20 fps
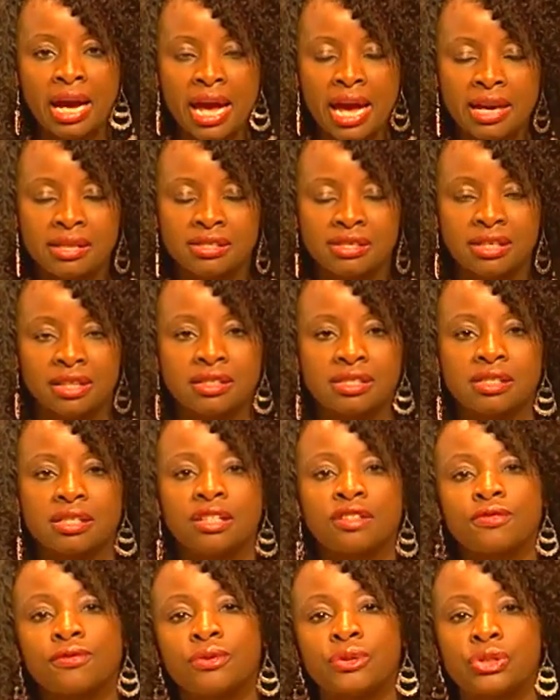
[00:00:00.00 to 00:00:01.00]
a
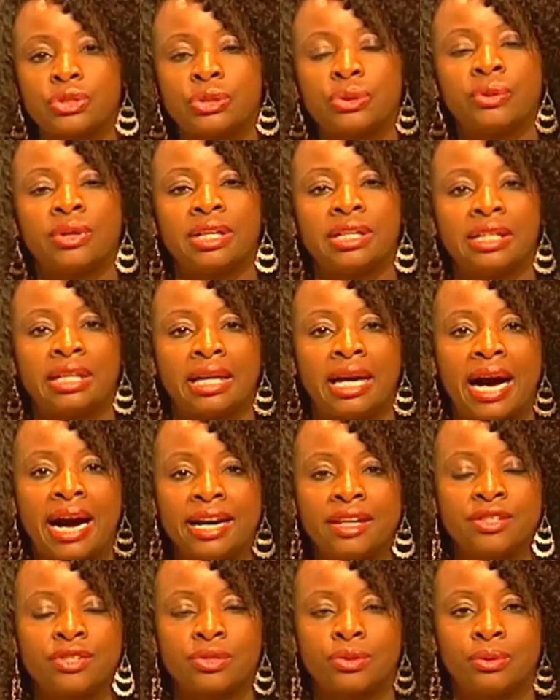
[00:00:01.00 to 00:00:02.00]
successful student in
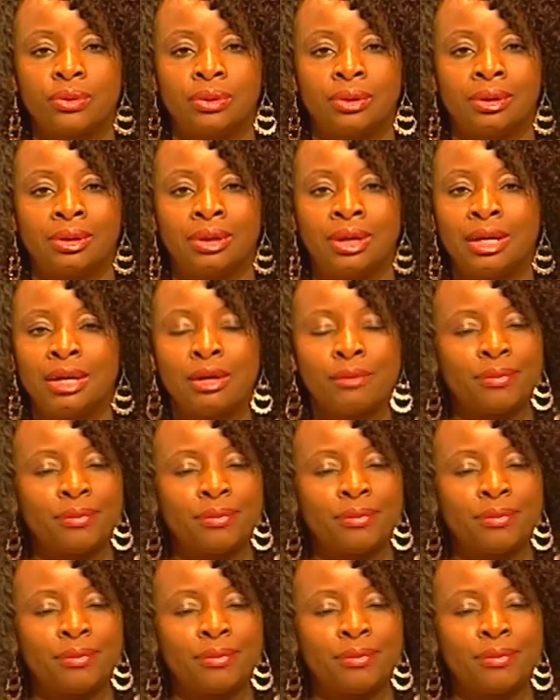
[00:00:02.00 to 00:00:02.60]
high school,